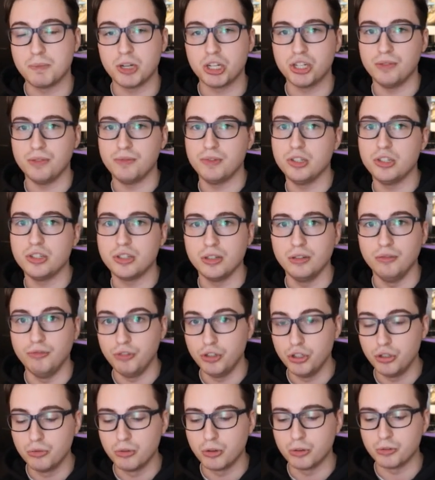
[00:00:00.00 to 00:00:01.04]
especially if you're
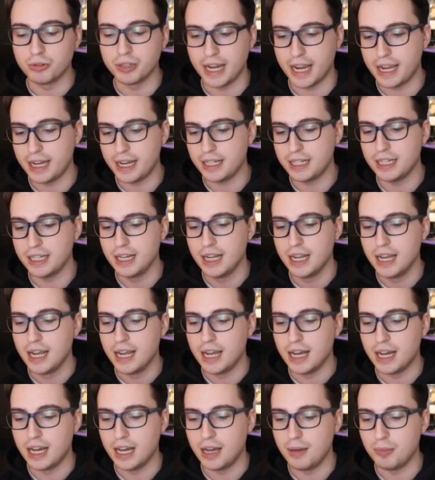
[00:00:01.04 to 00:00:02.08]
using Vue or React.
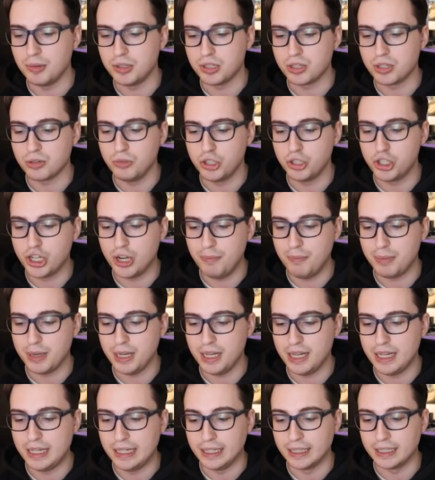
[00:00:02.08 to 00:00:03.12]
And so we'll
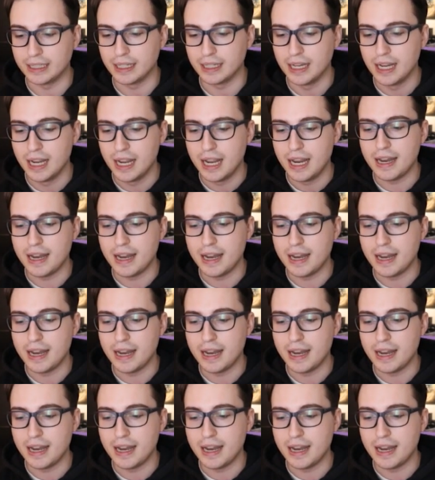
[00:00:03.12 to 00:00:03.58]
jump in here.